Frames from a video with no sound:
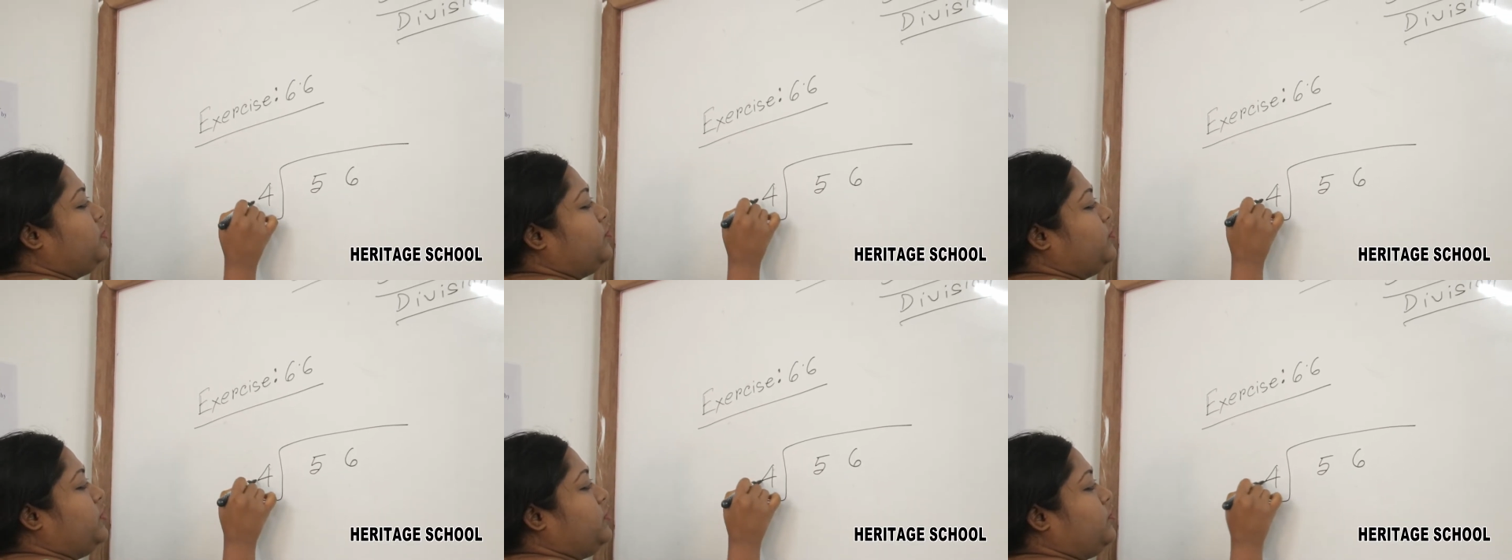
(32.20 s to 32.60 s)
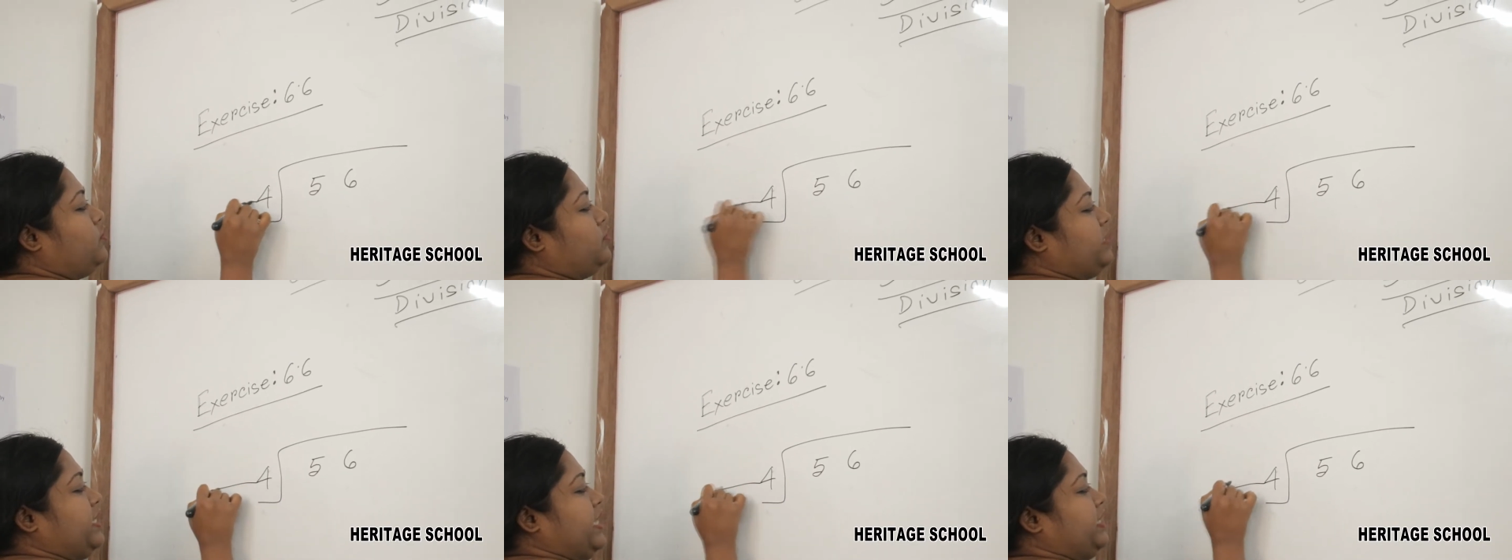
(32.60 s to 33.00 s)
we
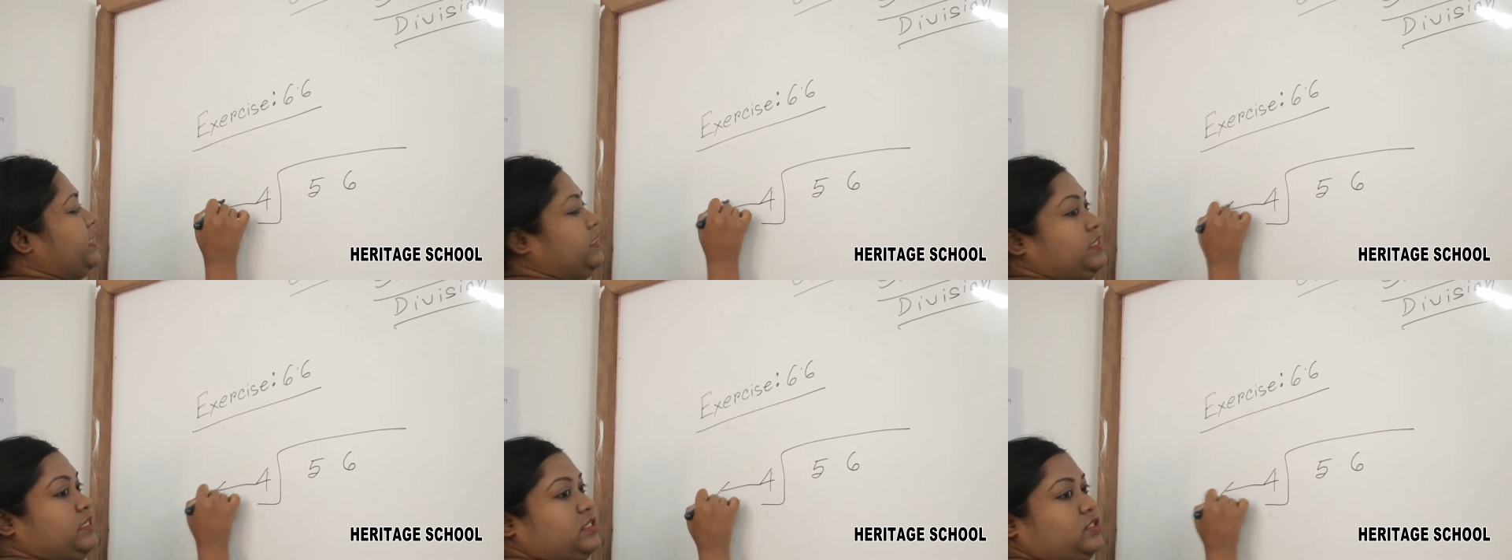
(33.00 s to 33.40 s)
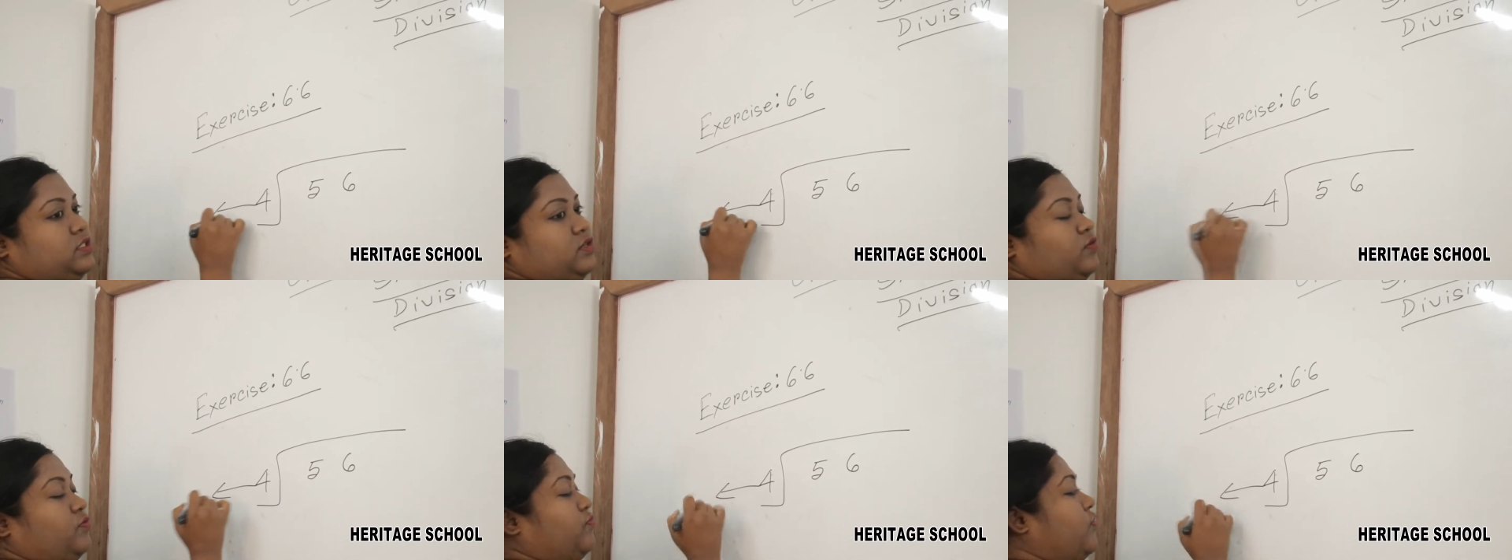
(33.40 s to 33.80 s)
know that
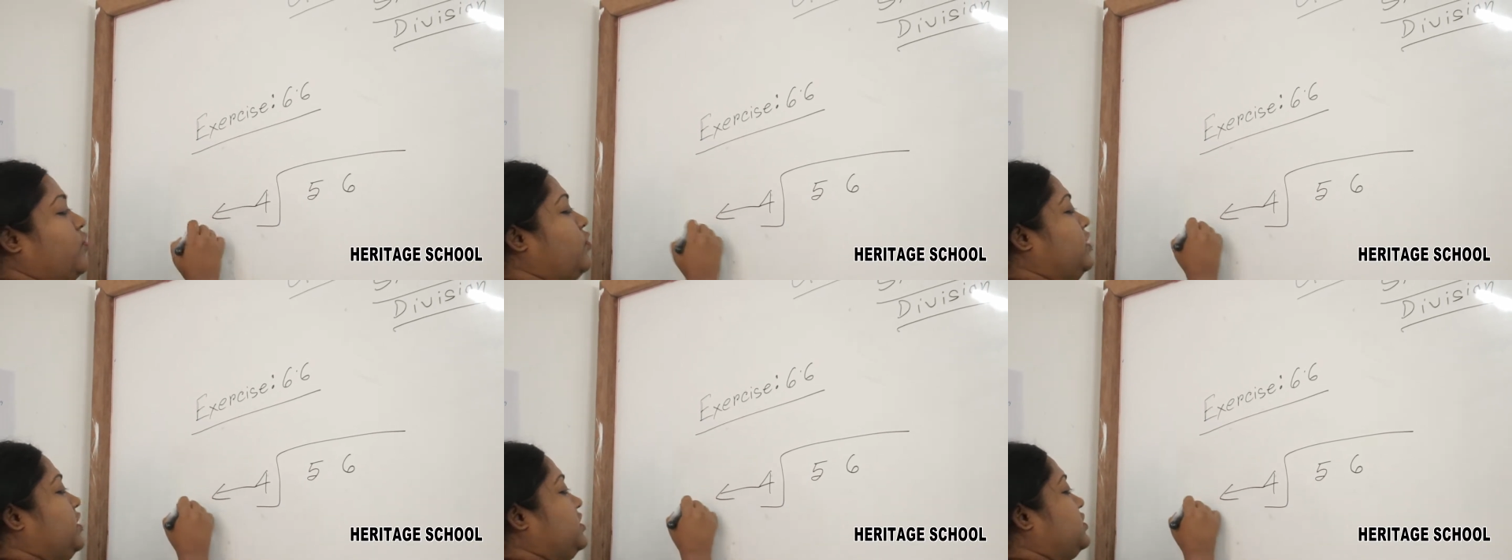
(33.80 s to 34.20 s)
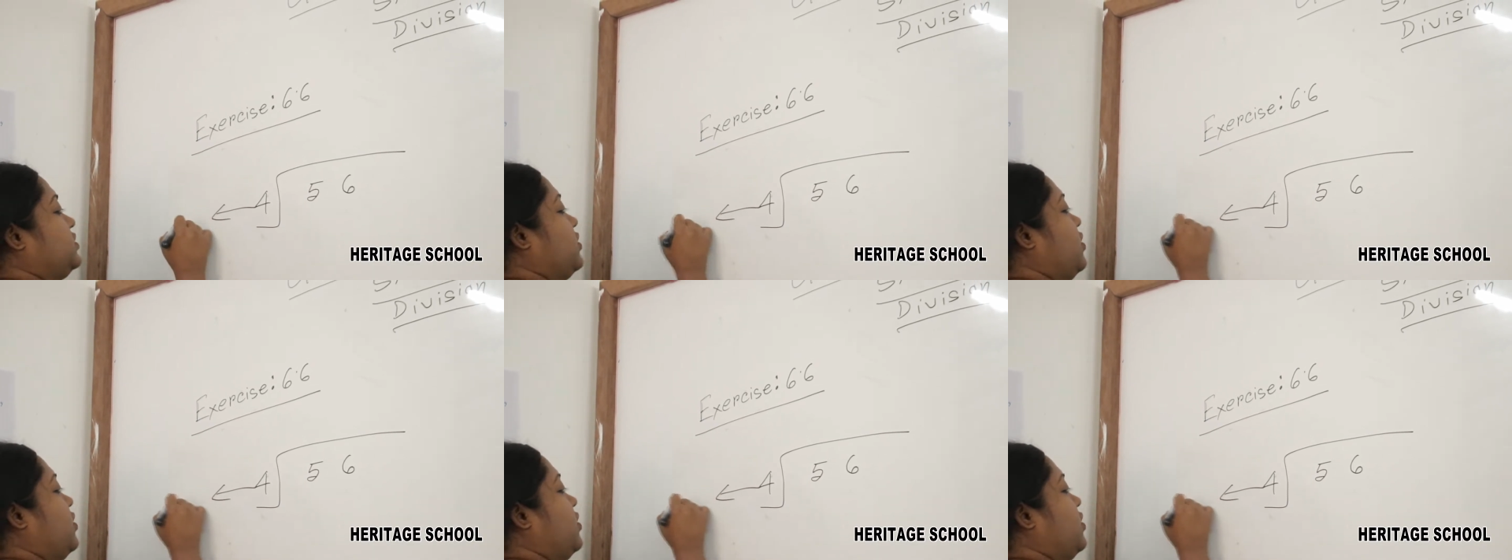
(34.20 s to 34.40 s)
this 4 is